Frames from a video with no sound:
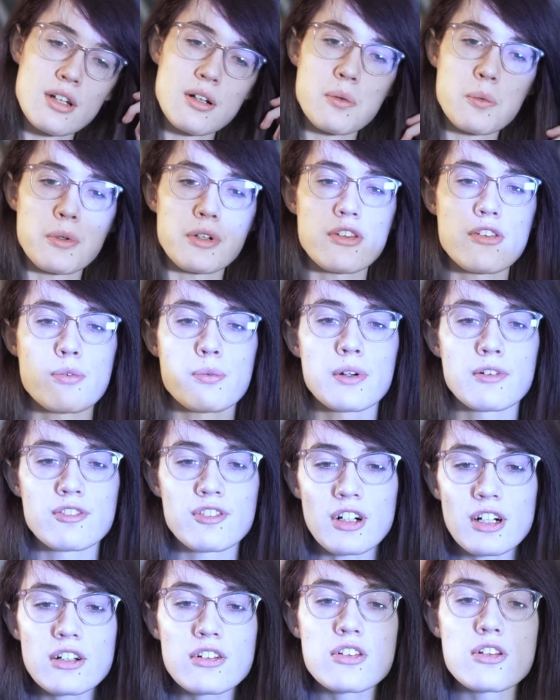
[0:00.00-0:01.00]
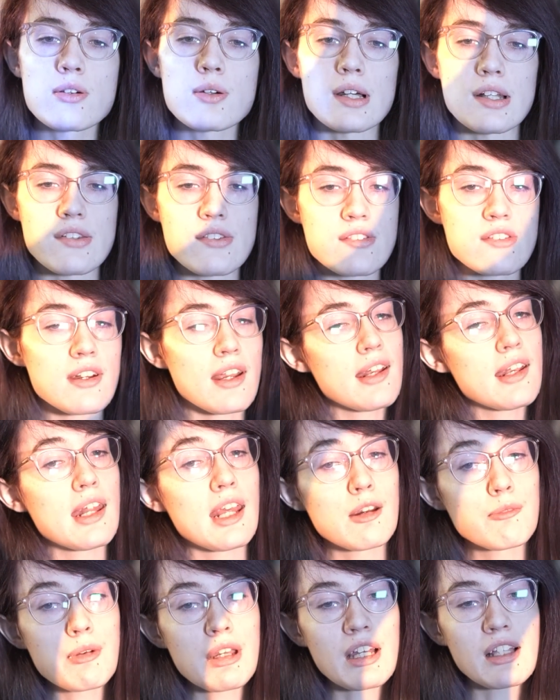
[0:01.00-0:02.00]
what's referred to as
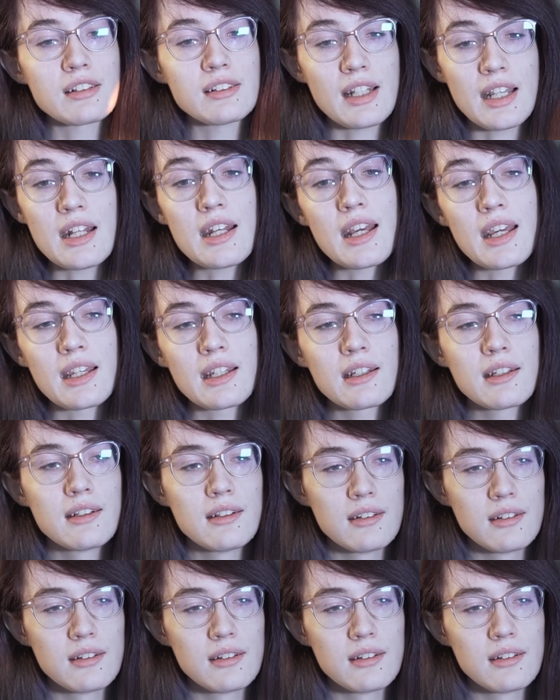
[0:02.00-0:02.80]
dynamic lighting.